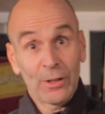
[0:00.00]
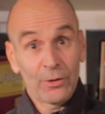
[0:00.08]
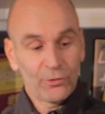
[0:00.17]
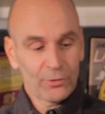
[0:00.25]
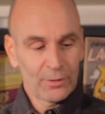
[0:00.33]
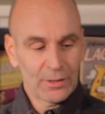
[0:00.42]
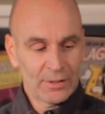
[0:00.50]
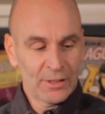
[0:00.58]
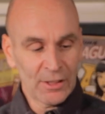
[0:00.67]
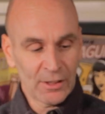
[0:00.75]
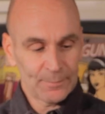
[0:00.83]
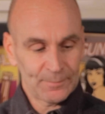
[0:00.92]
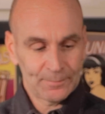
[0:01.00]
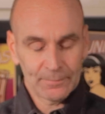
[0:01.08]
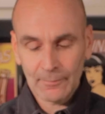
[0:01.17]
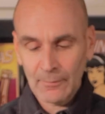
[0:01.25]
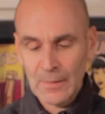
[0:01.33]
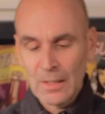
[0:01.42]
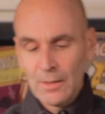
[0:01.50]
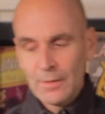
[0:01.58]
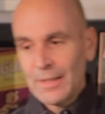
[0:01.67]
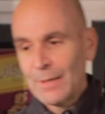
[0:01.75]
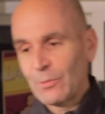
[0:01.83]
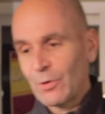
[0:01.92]
1 ounce going in there.
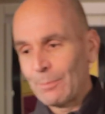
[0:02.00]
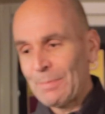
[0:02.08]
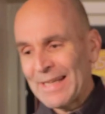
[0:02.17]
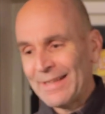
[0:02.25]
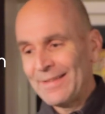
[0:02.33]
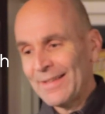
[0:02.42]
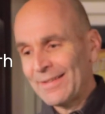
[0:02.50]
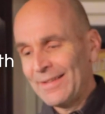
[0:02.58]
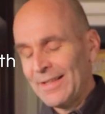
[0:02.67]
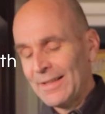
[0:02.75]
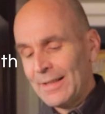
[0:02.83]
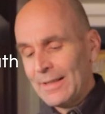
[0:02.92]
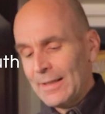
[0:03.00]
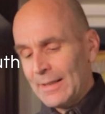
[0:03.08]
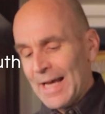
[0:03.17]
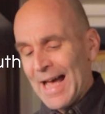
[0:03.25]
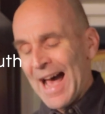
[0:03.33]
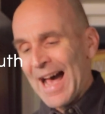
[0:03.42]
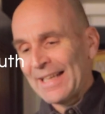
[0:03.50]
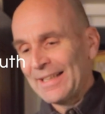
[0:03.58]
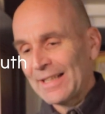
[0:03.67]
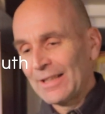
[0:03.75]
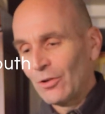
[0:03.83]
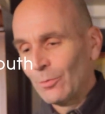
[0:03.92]
Then we've got Benedictine,
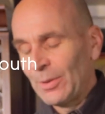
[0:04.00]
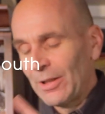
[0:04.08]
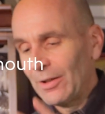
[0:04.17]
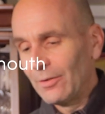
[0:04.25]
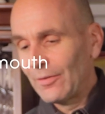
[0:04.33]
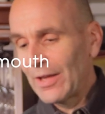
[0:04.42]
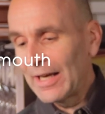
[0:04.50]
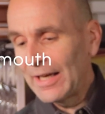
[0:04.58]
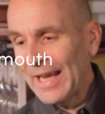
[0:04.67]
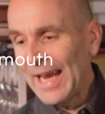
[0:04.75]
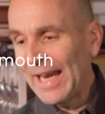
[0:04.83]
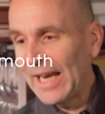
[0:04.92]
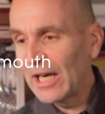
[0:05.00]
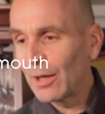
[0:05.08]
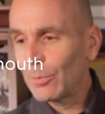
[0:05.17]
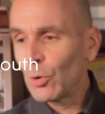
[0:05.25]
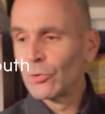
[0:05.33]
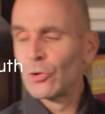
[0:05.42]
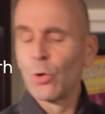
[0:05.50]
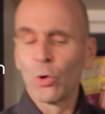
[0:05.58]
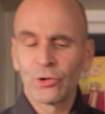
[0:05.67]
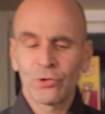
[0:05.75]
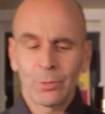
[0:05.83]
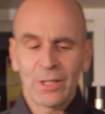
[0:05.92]
adding a little bit of that herbal
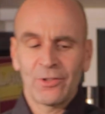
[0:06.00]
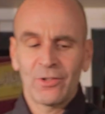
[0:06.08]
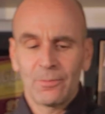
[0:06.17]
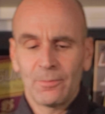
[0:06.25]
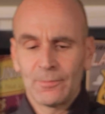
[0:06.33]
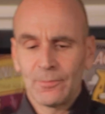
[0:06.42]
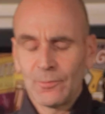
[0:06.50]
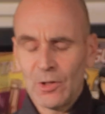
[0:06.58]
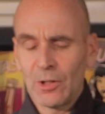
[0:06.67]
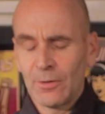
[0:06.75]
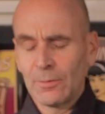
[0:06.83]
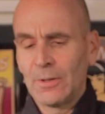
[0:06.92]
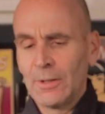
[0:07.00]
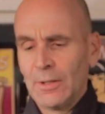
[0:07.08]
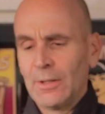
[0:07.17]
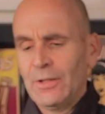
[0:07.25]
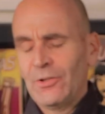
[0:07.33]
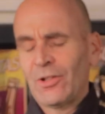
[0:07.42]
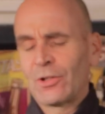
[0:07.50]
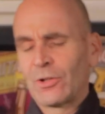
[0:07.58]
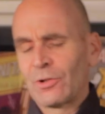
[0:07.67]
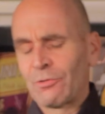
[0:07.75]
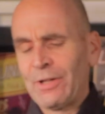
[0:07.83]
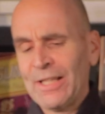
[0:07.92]
note to it. It's a
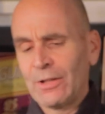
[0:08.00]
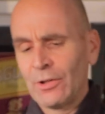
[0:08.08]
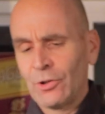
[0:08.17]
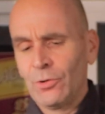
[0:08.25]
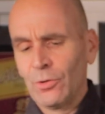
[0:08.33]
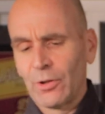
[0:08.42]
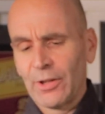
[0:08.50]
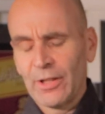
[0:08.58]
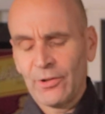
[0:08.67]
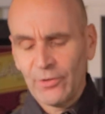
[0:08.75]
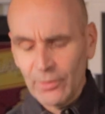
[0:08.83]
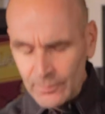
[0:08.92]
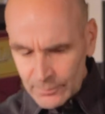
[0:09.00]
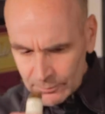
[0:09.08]
great liqueur, this.